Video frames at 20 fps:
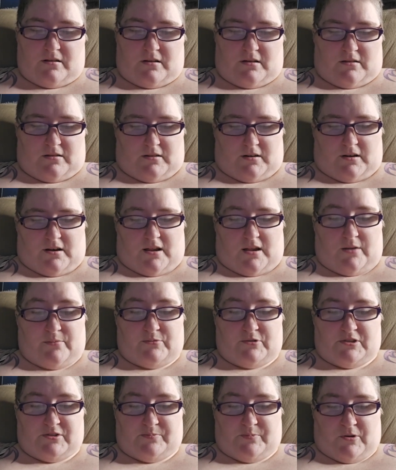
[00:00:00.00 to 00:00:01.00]
and the
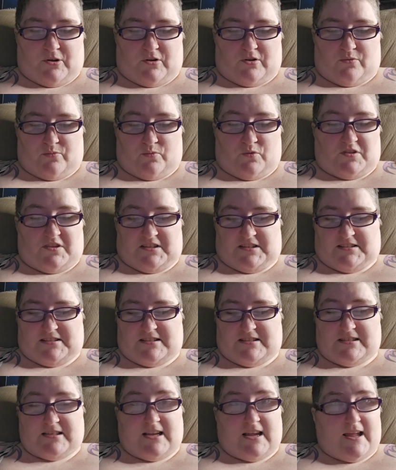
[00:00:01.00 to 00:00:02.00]
name was spoken with
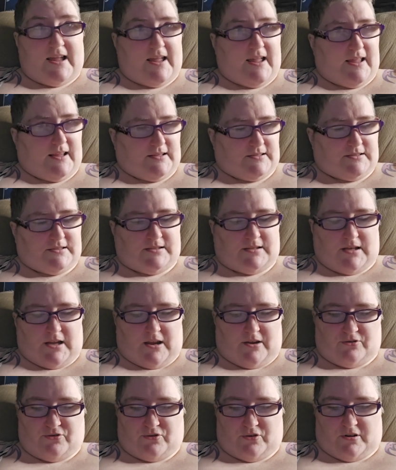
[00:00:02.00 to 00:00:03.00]
intense
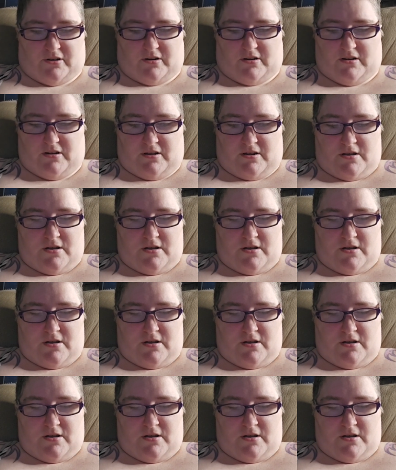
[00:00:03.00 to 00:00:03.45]
hatred,